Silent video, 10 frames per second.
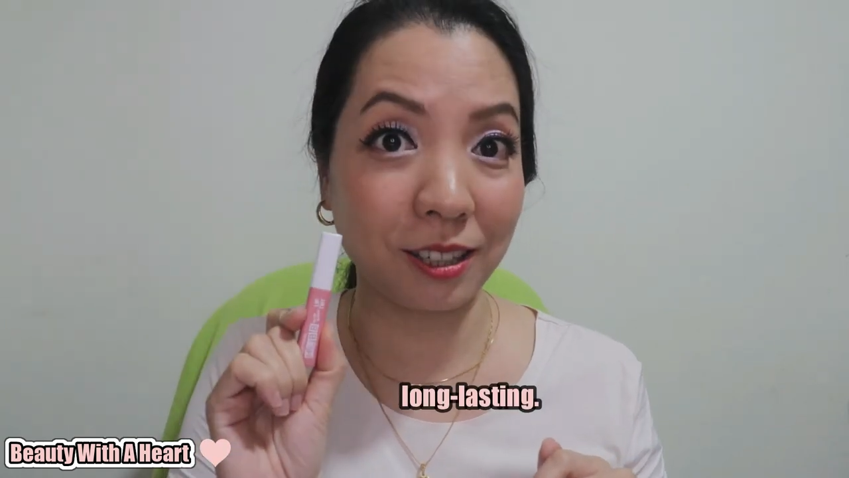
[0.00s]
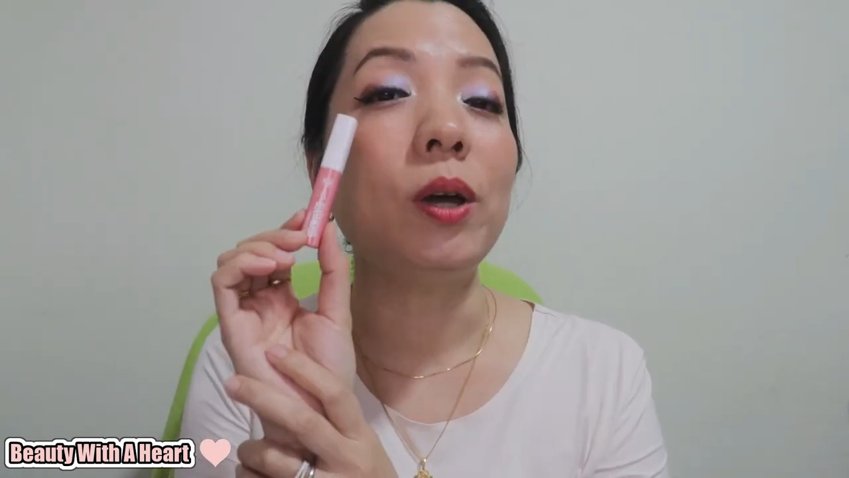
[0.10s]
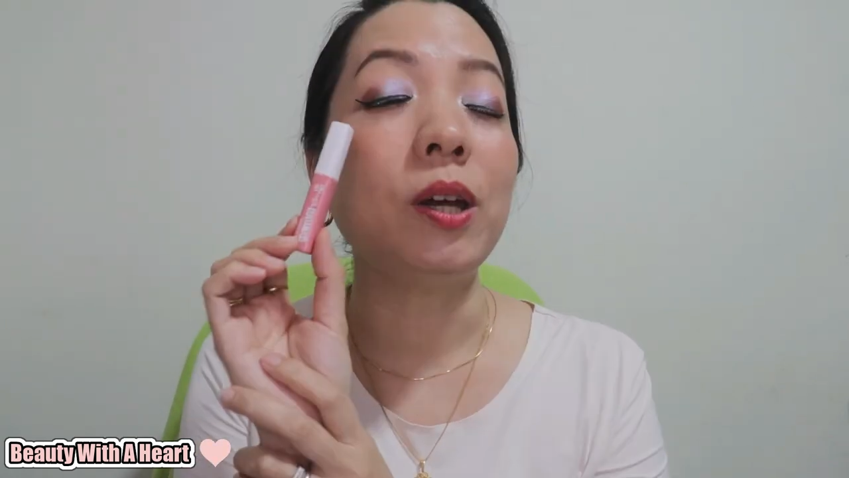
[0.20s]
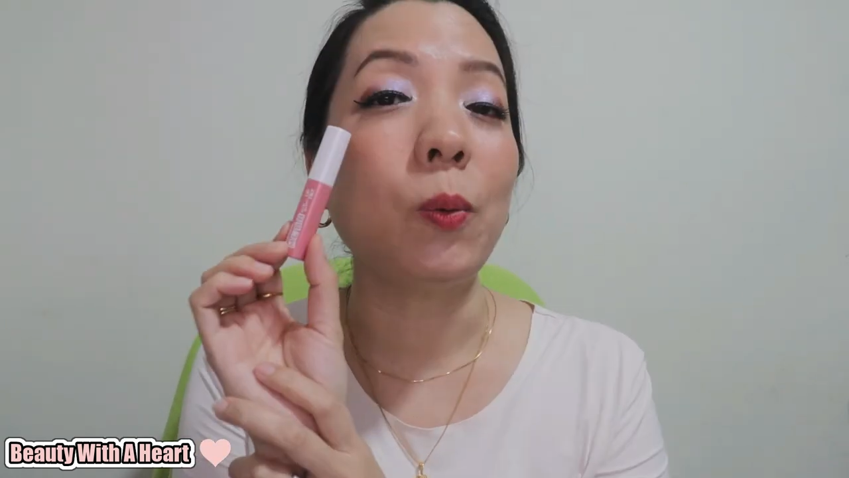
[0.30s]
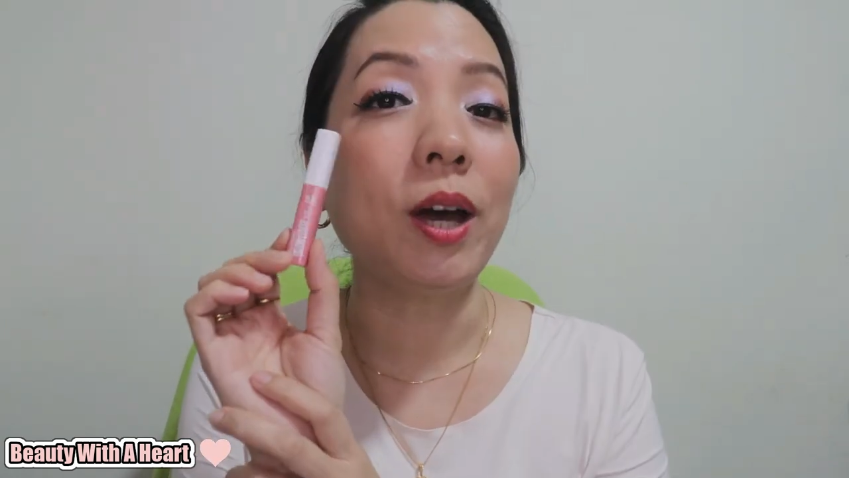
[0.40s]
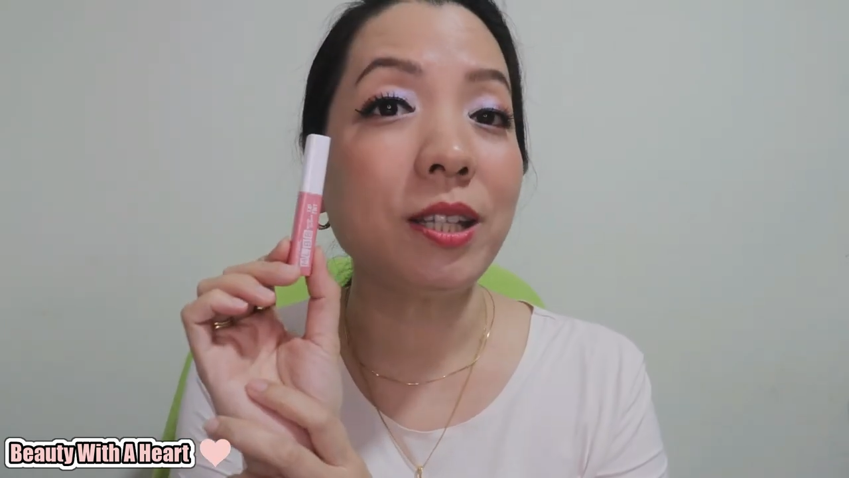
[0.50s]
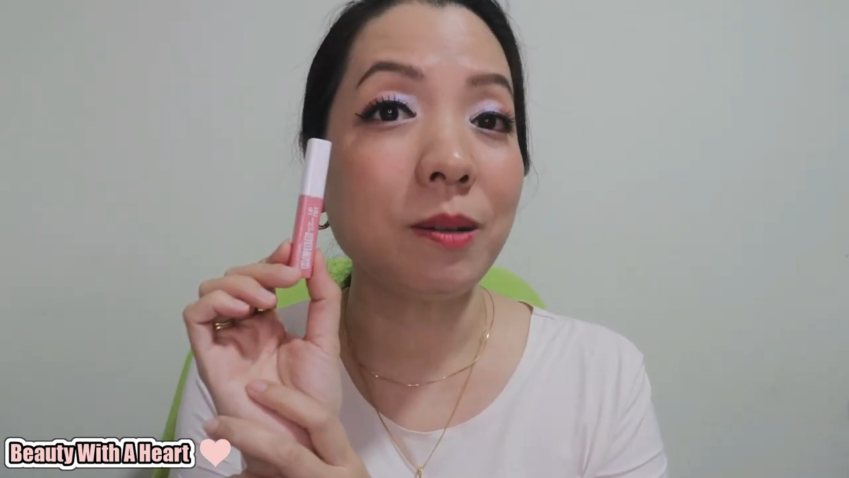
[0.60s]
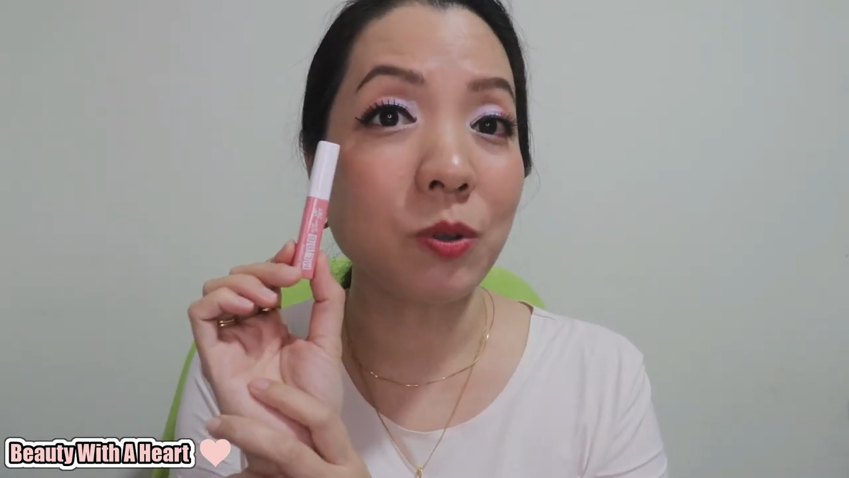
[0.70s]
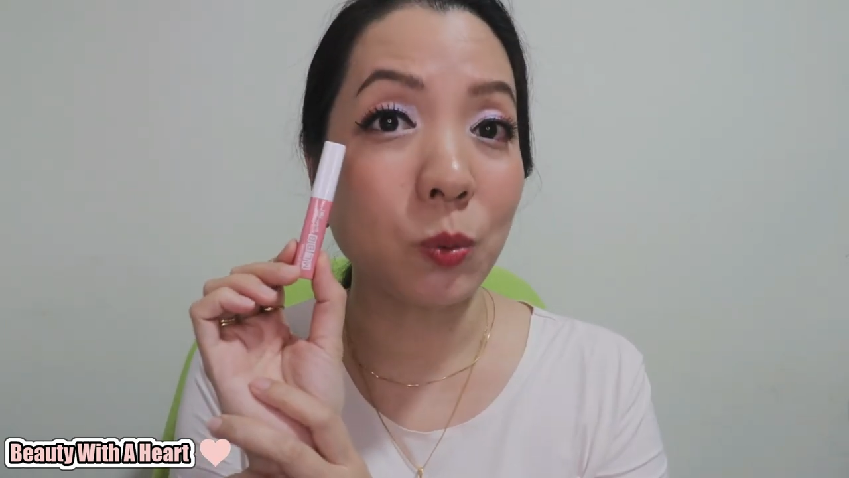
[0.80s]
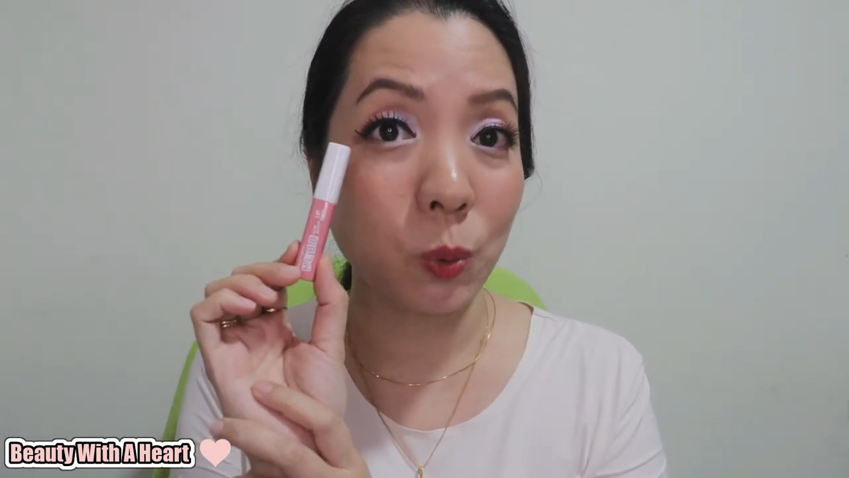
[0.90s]
When I wear
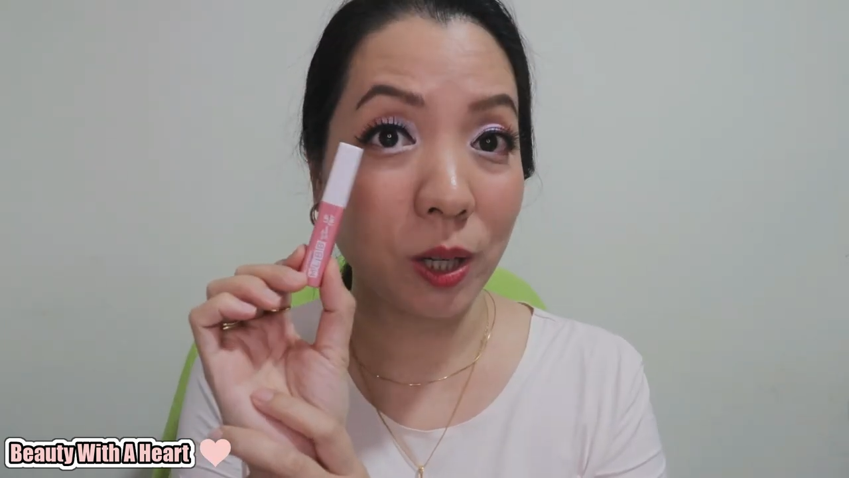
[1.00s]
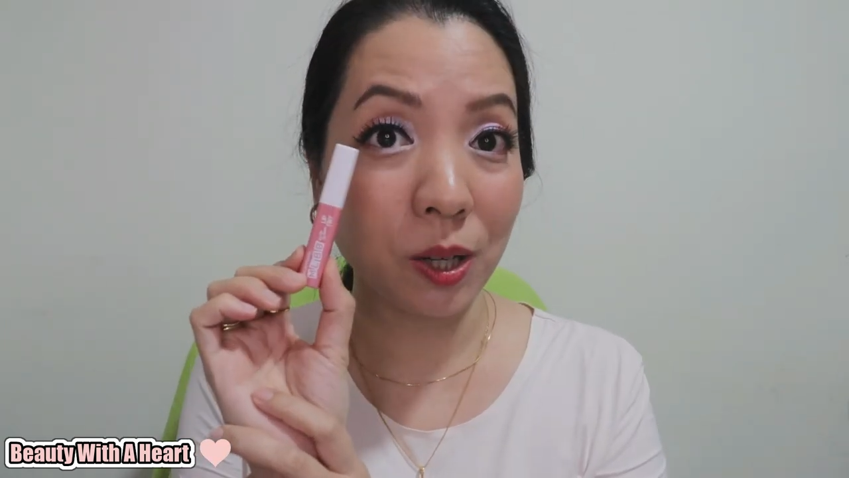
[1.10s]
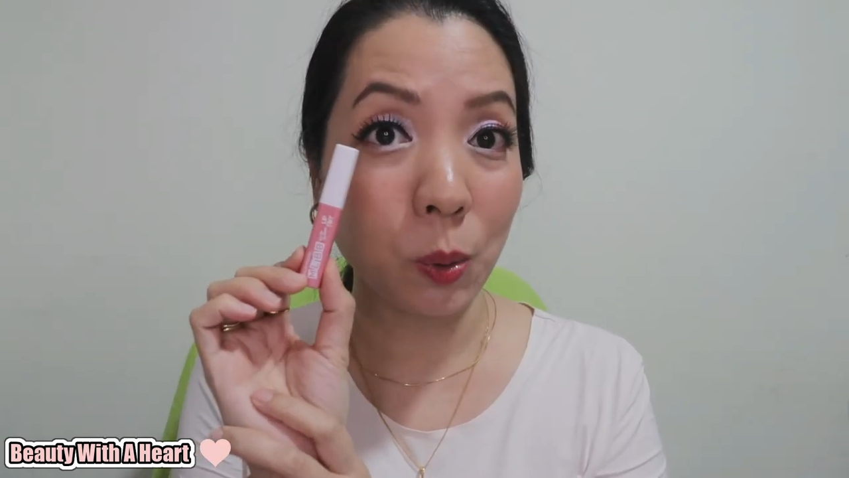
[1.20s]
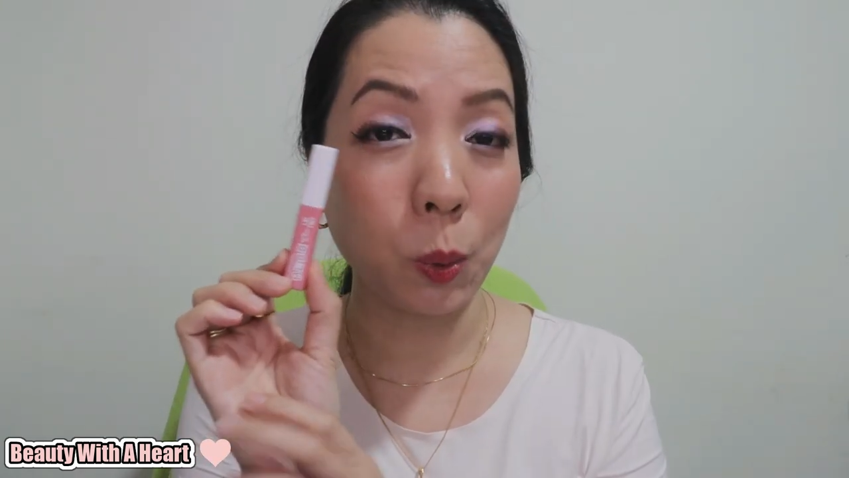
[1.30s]
them to work